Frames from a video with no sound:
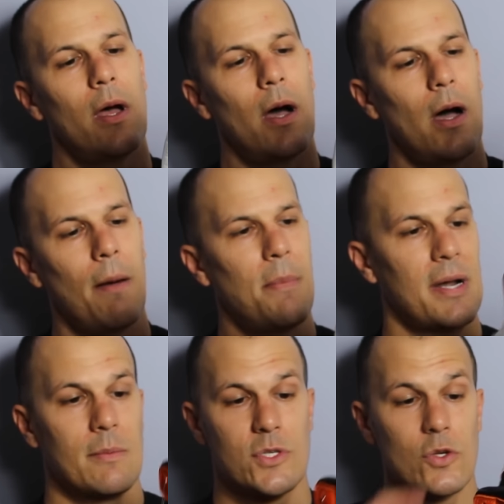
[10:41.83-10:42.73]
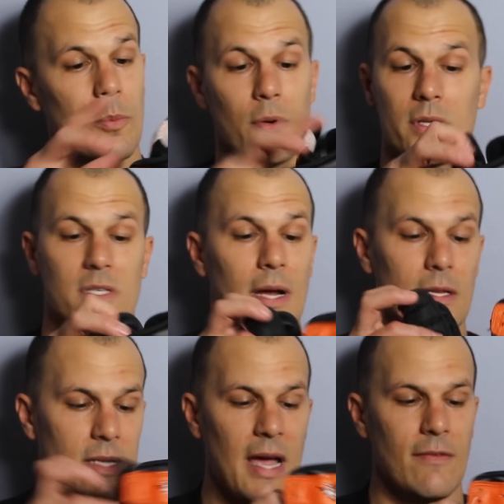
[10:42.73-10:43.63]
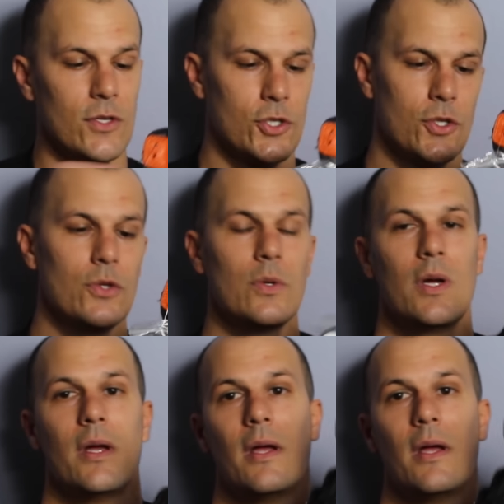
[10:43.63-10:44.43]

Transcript: But I'm super excited to have this shoe.